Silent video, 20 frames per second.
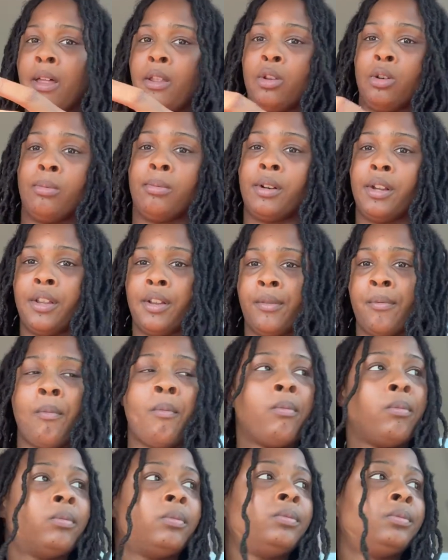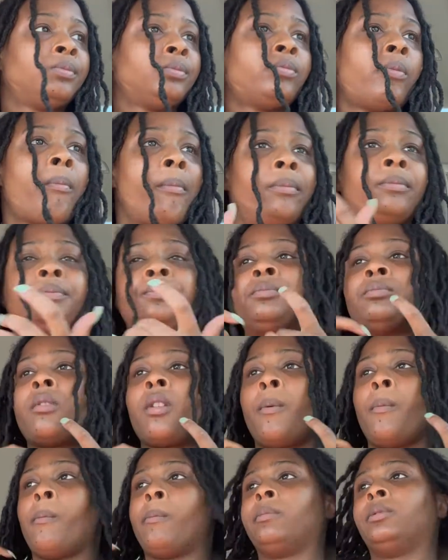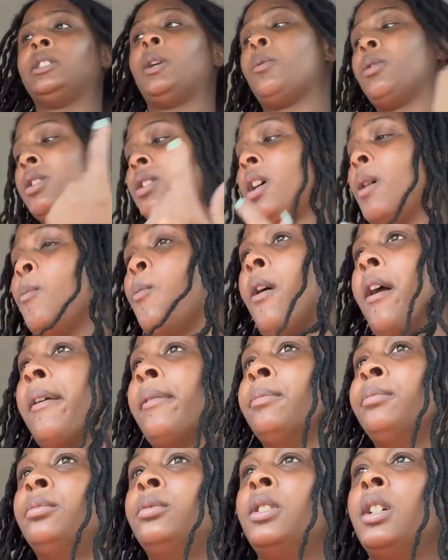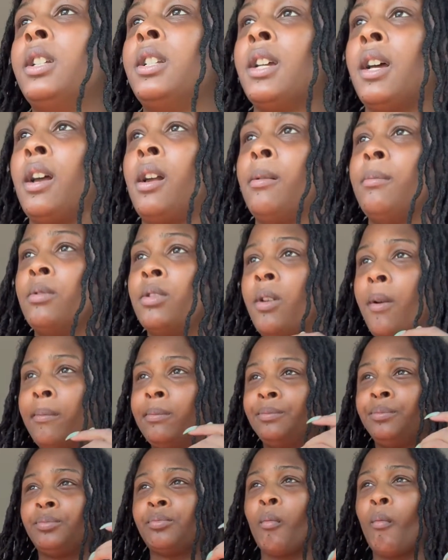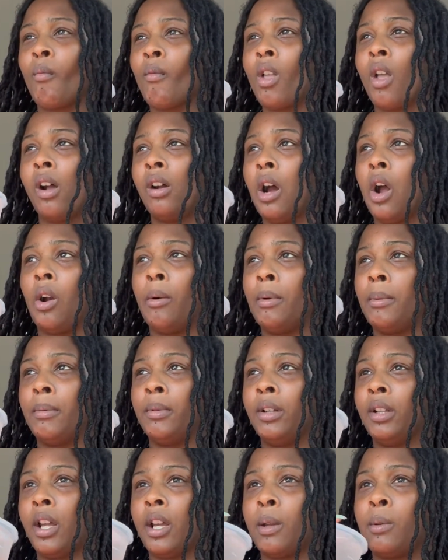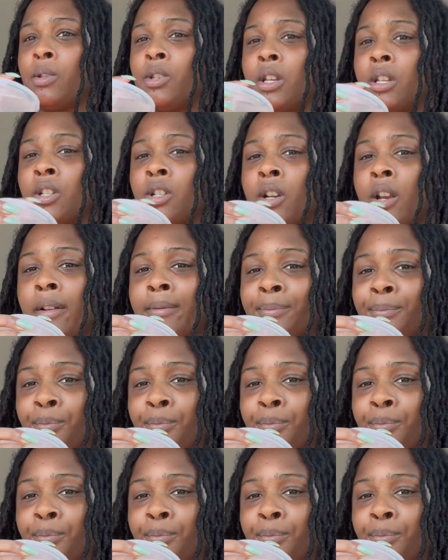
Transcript: little brother. It was Subway. Good times. I remember it like it was yesterday.